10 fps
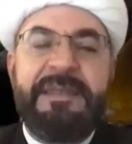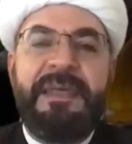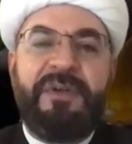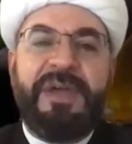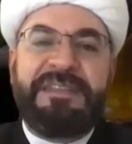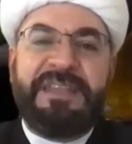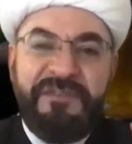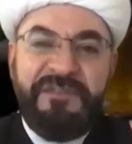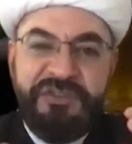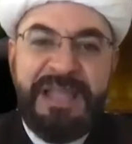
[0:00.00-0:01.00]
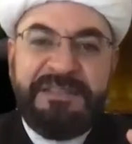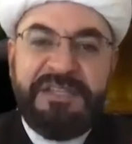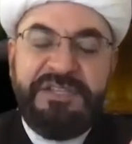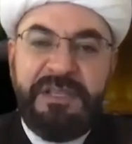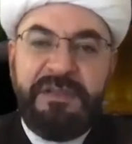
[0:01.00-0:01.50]
A strategy,
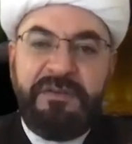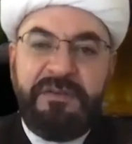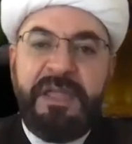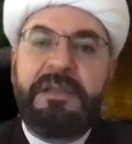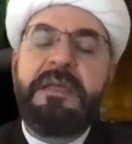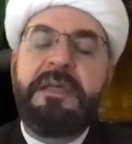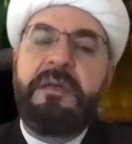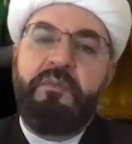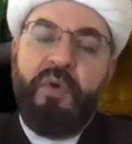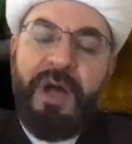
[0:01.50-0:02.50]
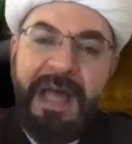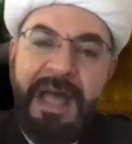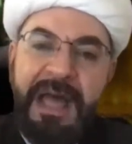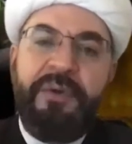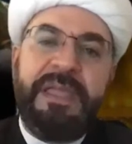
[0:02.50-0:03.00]
right? Muawiyah,
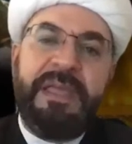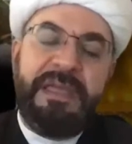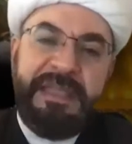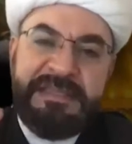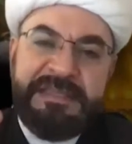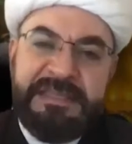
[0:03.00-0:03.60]
Yazid,